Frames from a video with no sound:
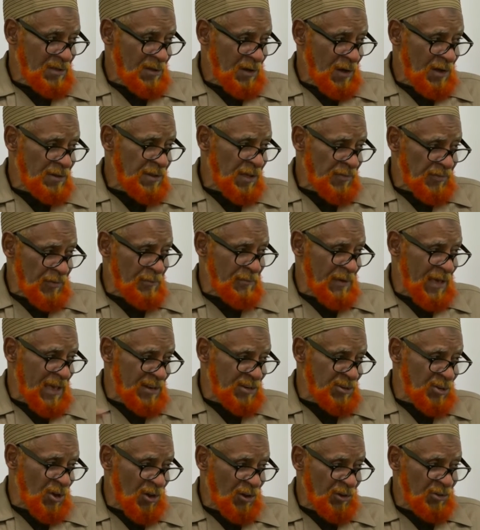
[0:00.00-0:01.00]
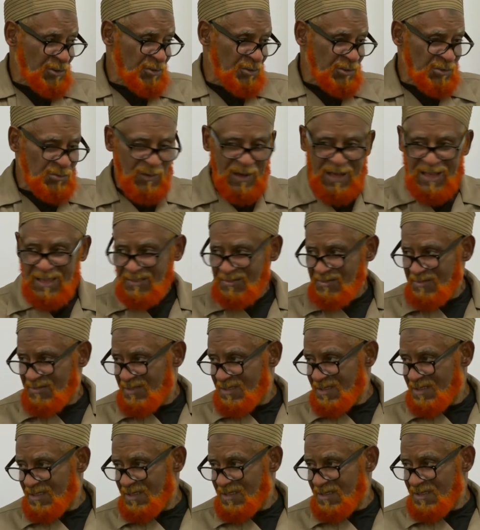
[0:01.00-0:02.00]
another man talking to his wife.
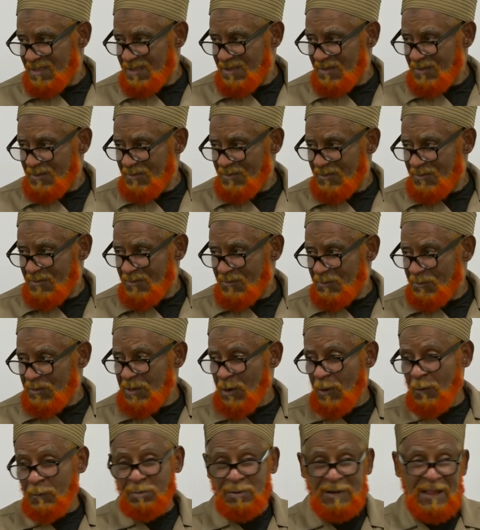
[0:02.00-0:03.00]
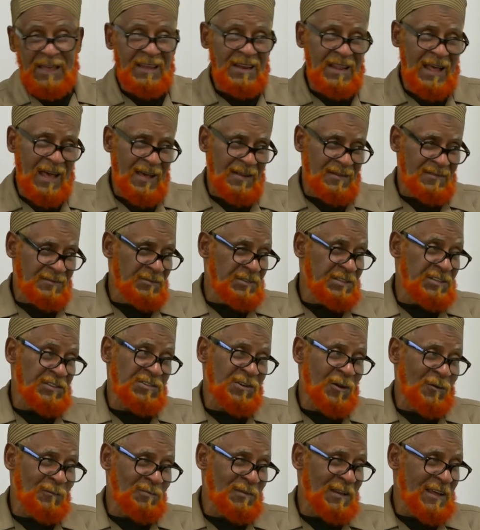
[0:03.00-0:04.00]
We don't play that. We just
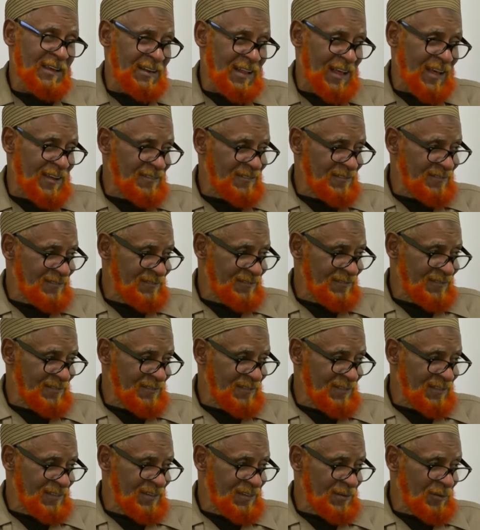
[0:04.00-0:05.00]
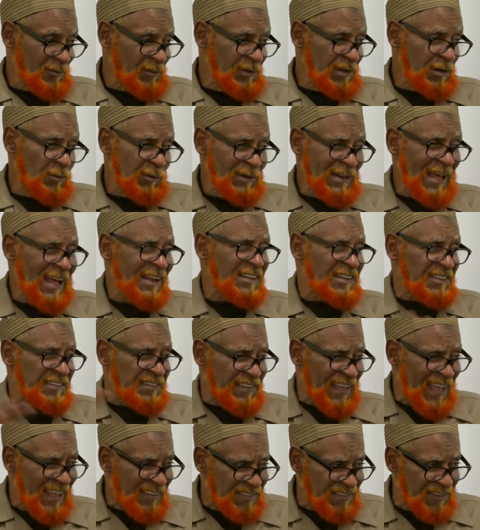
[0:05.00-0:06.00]
don't play that. We're not
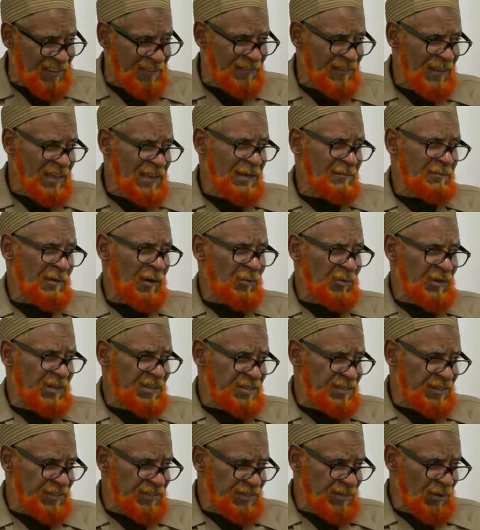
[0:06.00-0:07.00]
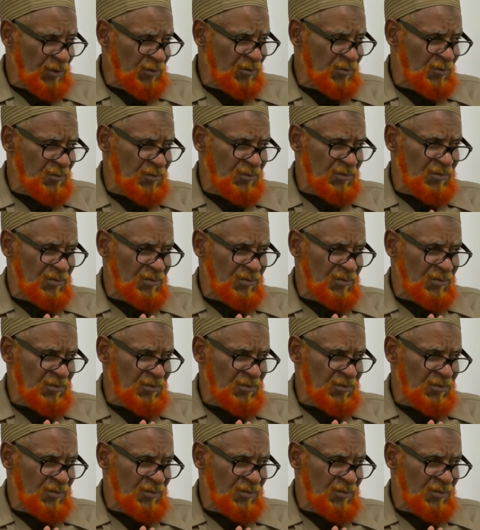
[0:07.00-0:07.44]
excessive, but we just don't.